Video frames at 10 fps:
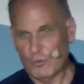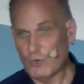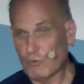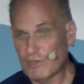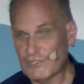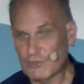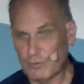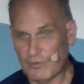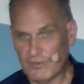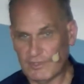We all wrestle
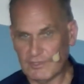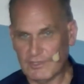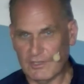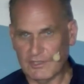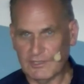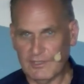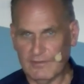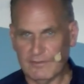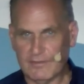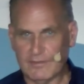with this kind of
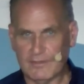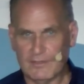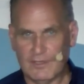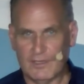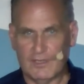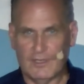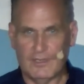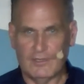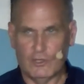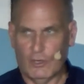stuff.
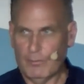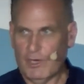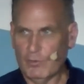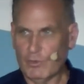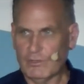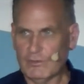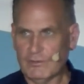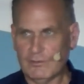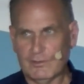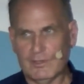Not my
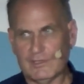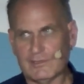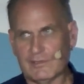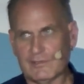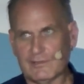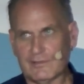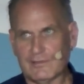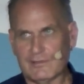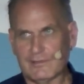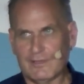will? Well, actually,
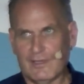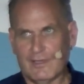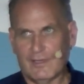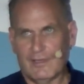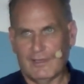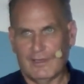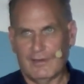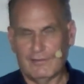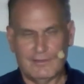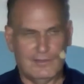
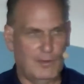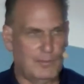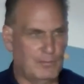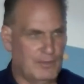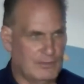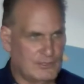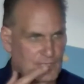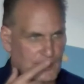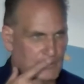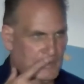I remember
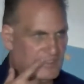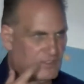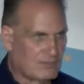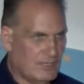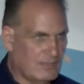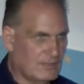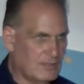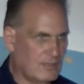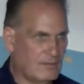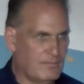Charlemagne the Great,
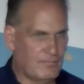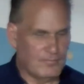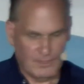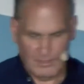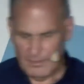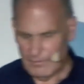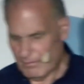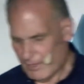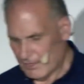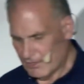
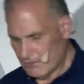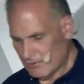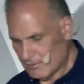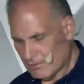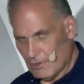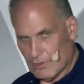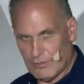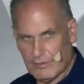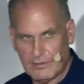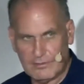Frankish
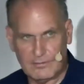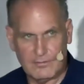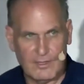conqueror.